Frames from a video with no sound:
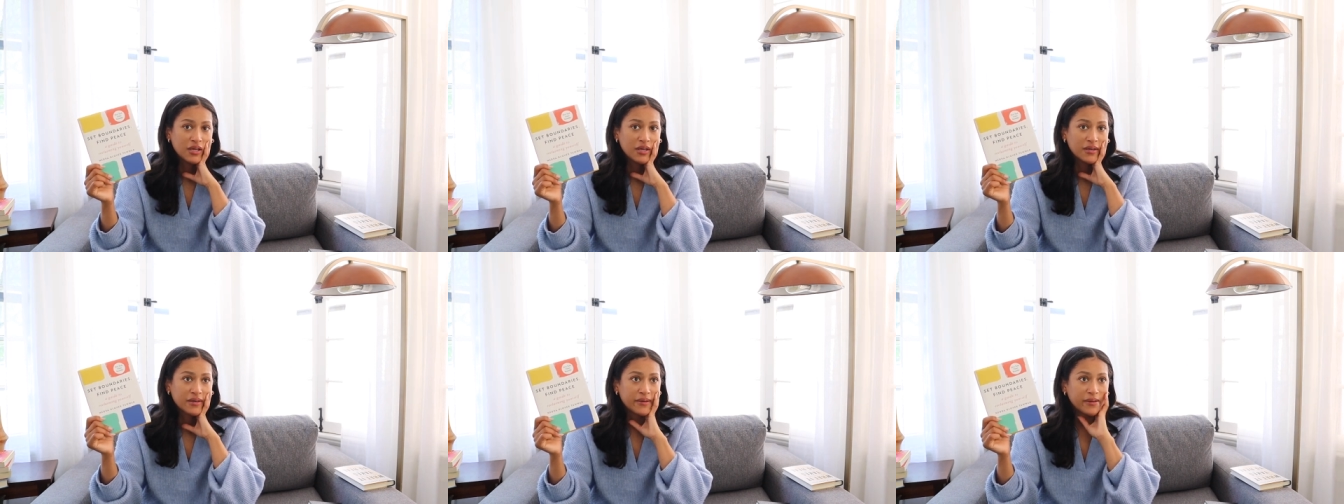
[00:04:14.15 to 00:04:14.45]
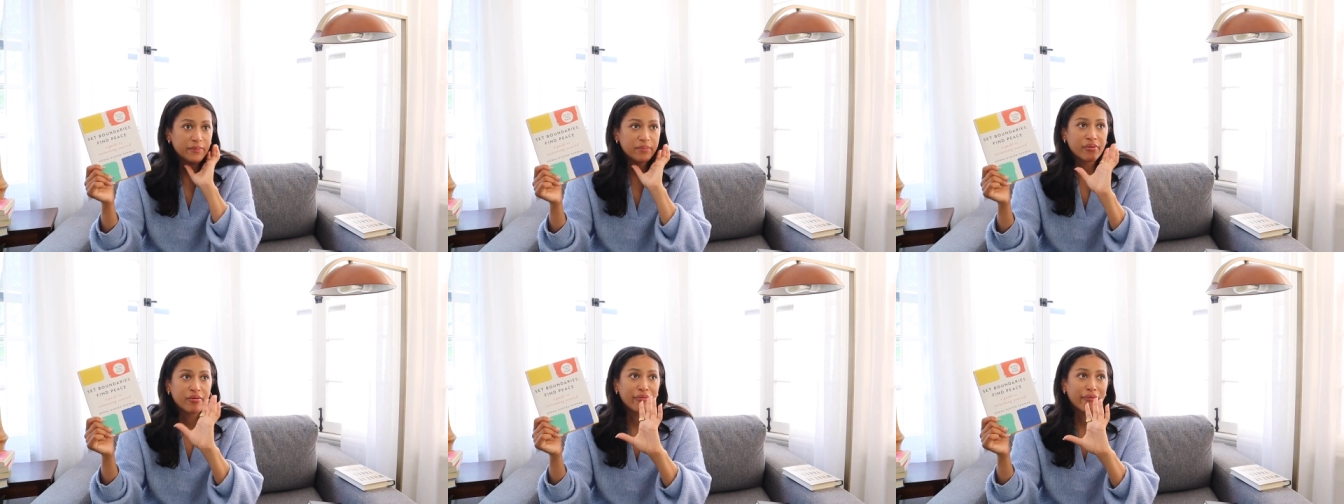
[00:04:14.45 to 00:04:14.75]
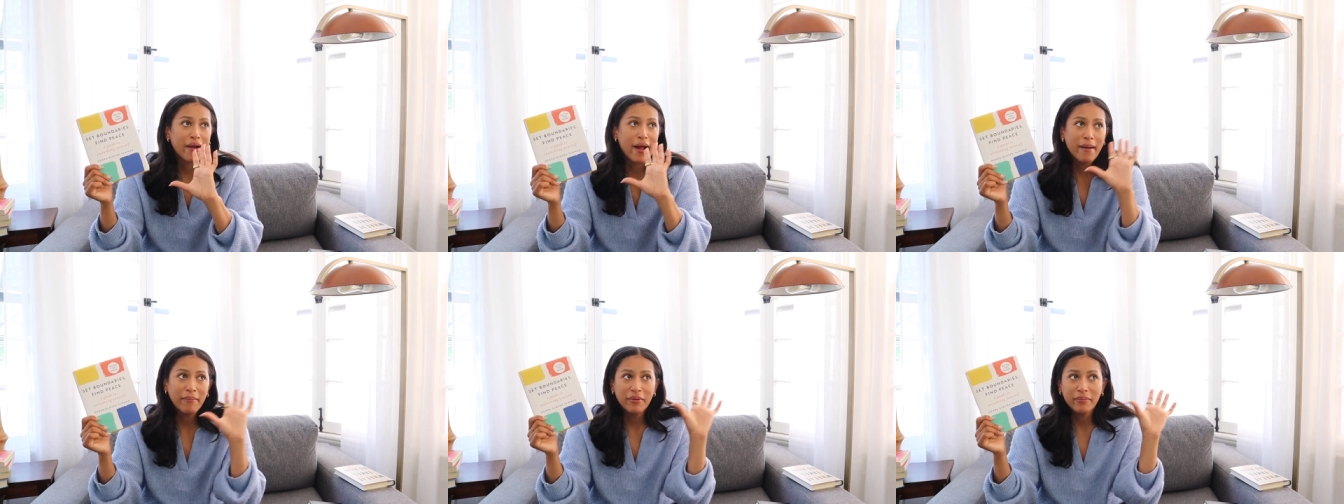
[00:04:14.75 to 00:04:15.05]
could
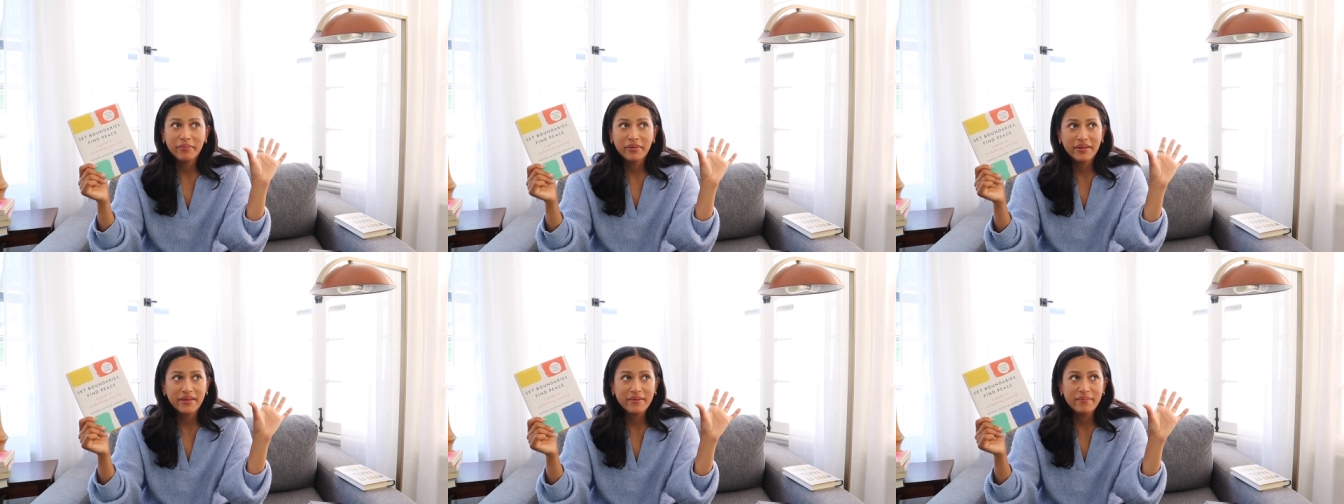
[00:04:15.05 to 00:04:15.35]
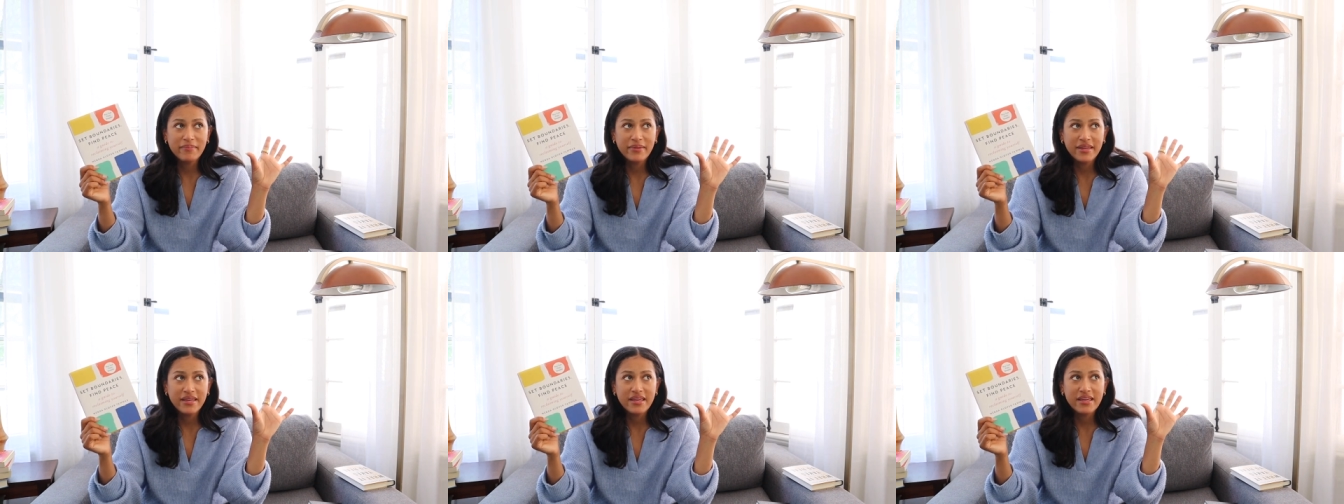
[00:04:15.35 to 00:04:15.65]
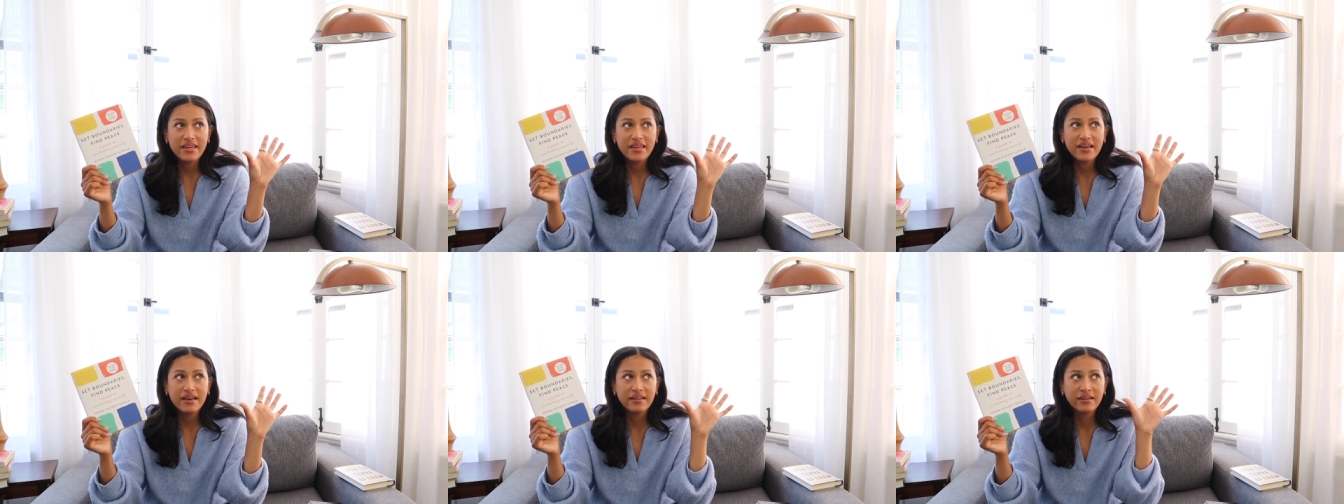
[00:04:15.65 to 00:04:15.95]
probably
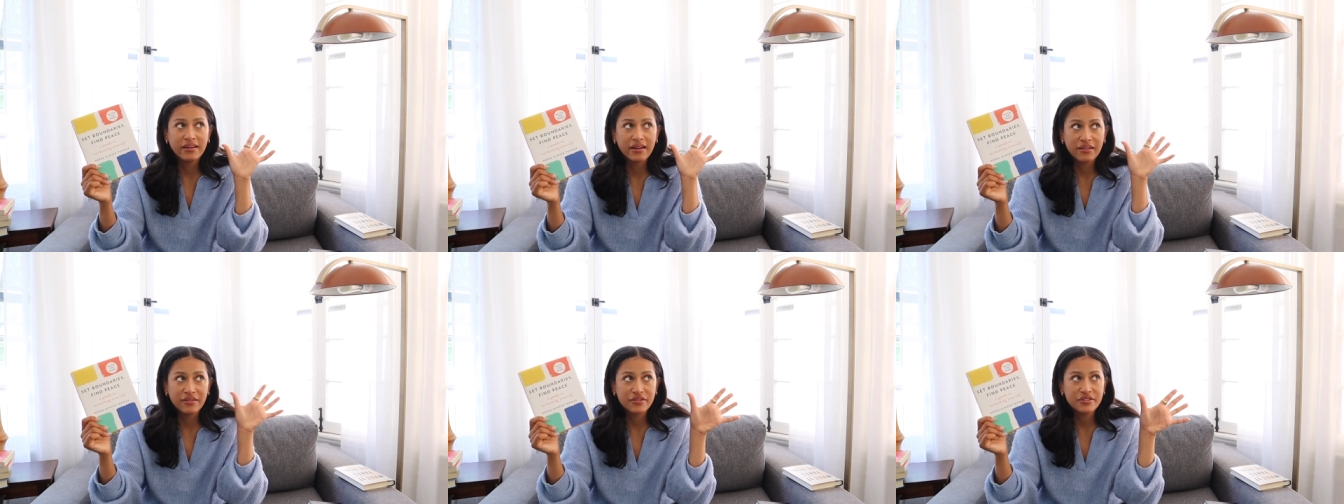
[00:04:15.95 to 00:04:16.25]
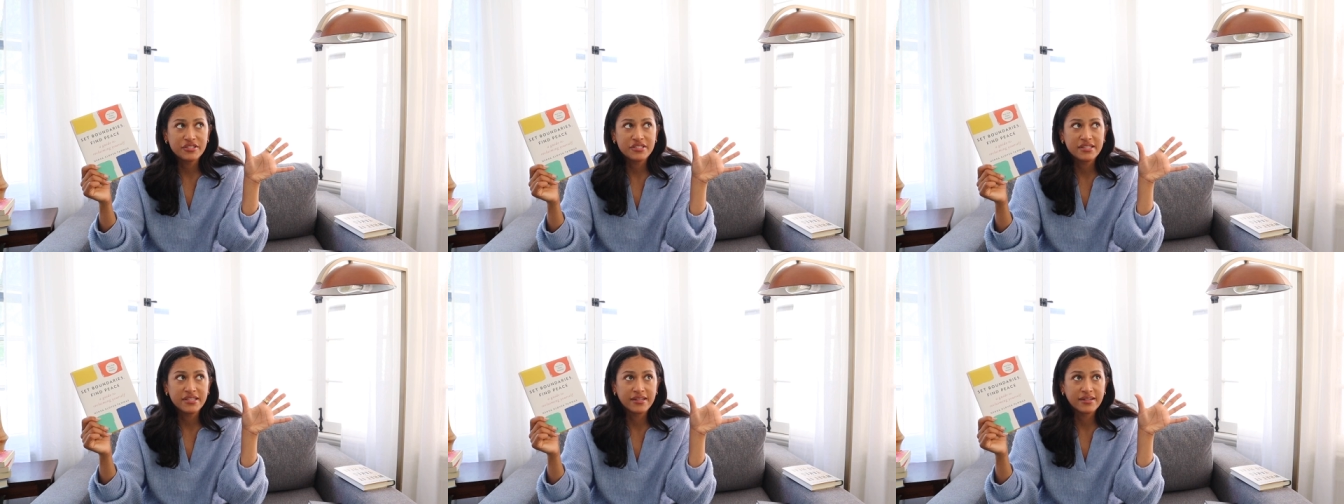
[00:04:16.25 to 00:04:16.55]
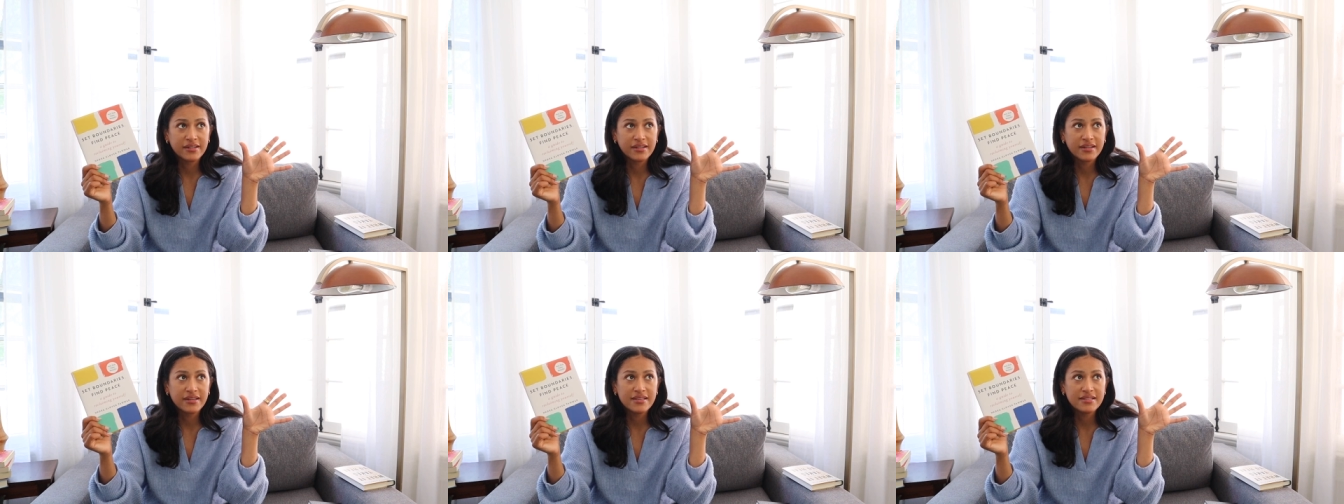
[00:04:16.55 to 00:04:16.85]
be another
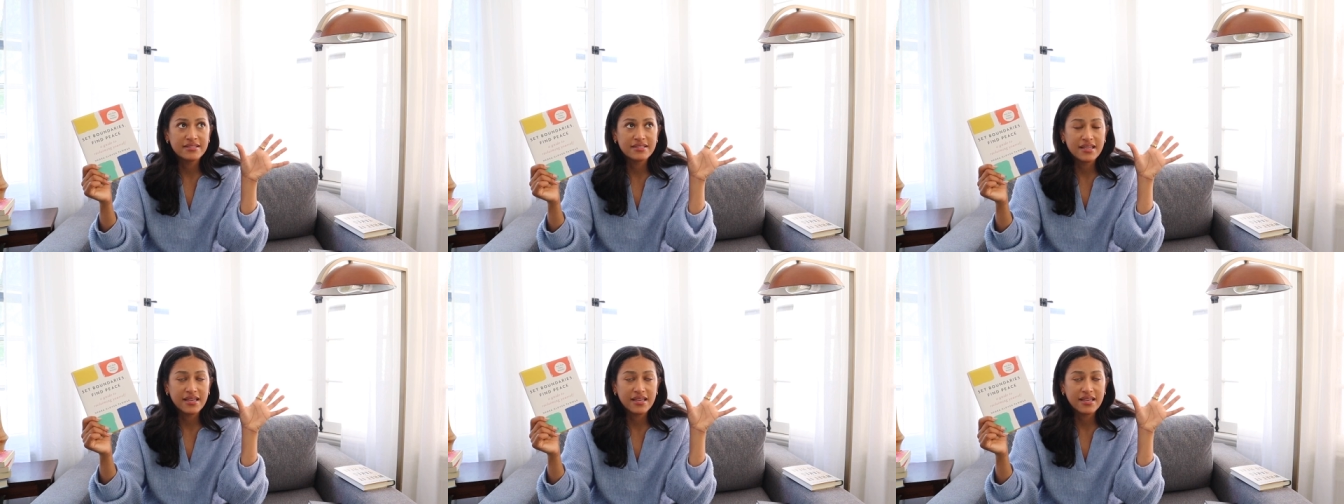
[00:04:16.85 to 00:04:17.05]
series